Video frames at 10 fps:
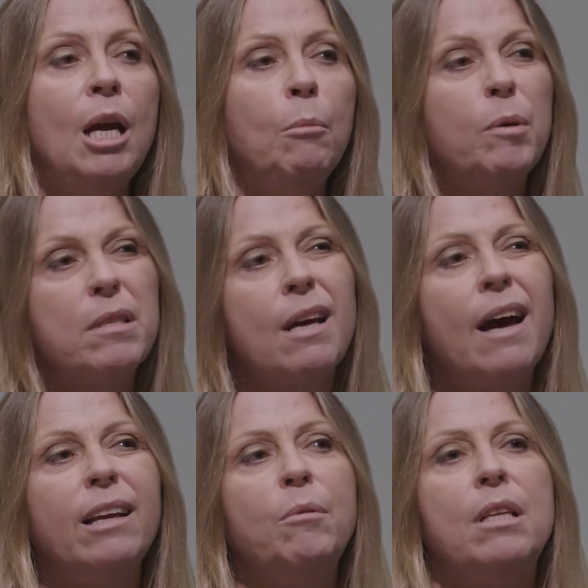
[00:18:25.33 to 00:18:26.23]
But we're
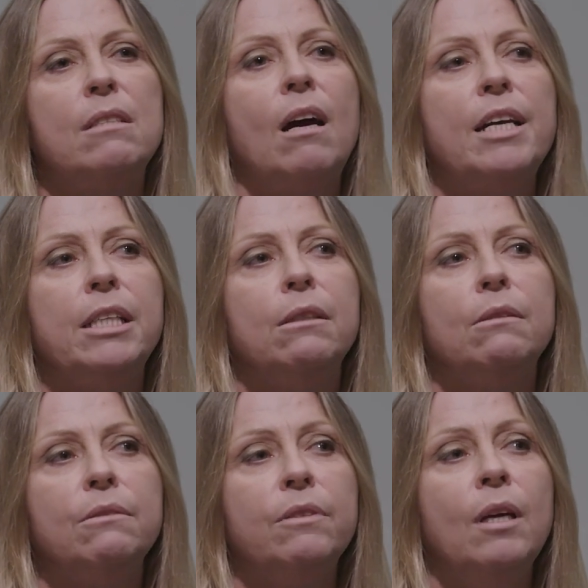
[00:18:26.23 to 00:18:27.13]
starting with this
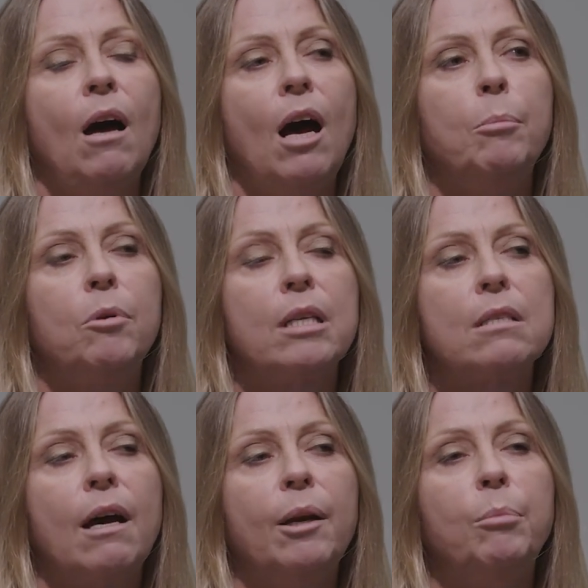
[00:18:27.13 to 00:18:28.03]
idea of
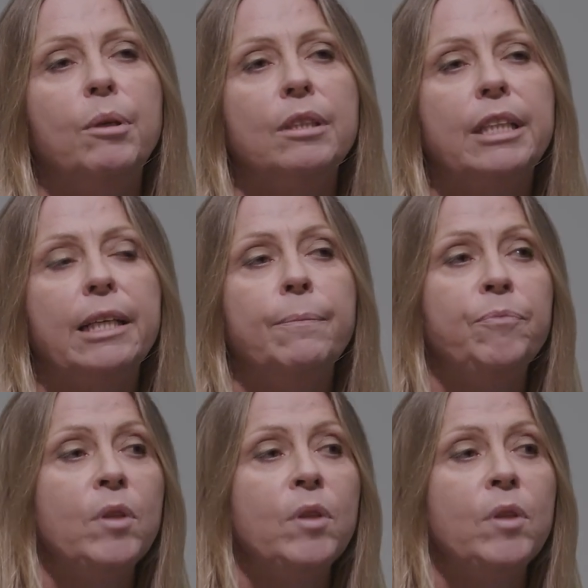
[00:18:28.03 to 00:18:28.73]
hyperexcitability,